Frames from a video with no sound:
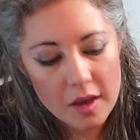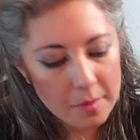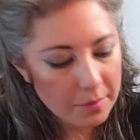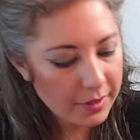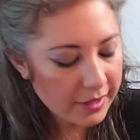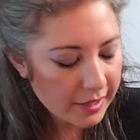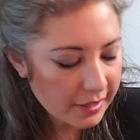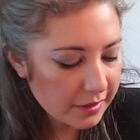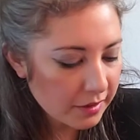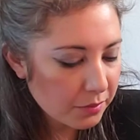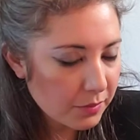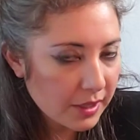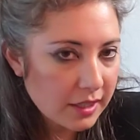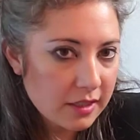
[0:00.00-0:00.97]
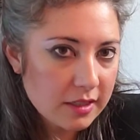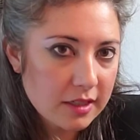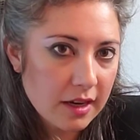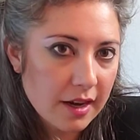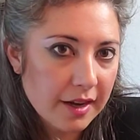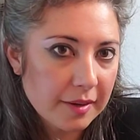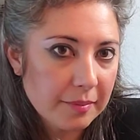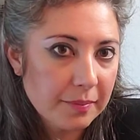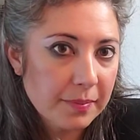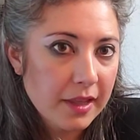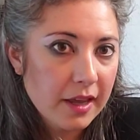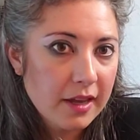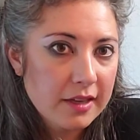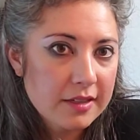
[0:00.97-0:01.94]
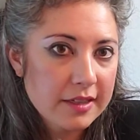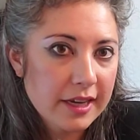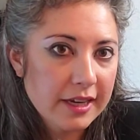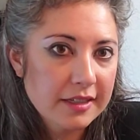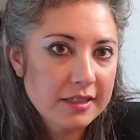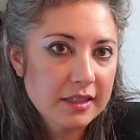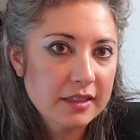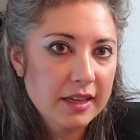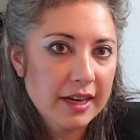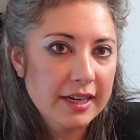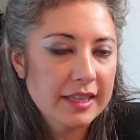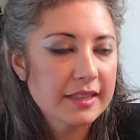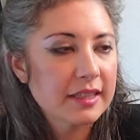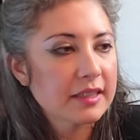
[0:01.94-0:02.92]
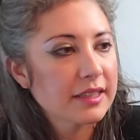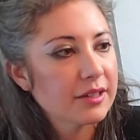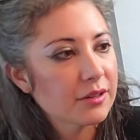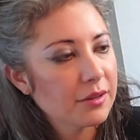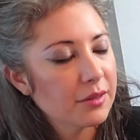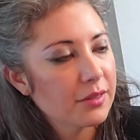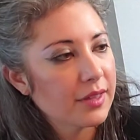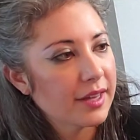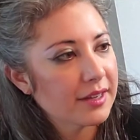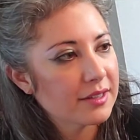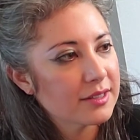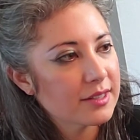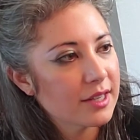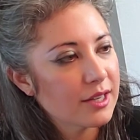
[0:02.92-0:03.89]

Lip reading: But in the meantime, take delight in the little things.